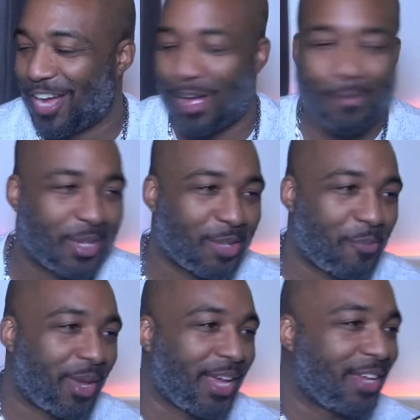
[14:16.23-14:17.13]
I'm in the
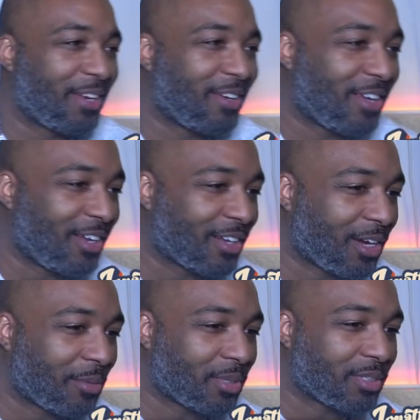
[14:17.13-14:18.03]
band
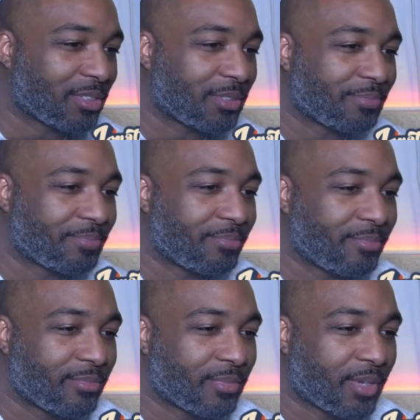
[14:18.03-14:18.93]
Helicopters.
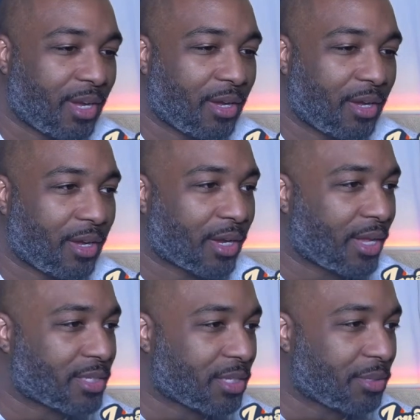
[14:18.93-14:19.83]
I
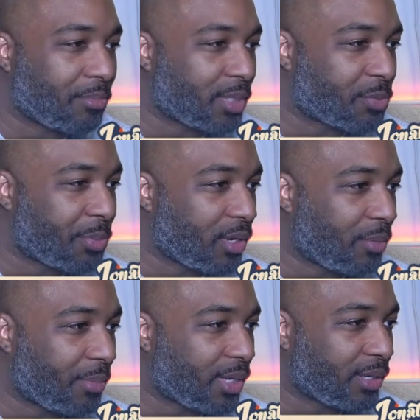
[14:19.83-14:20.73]
guess it must be on
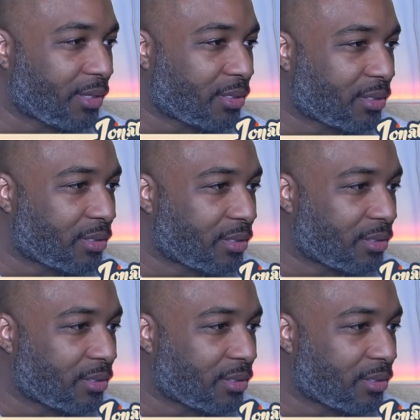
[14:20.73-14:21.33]
my list.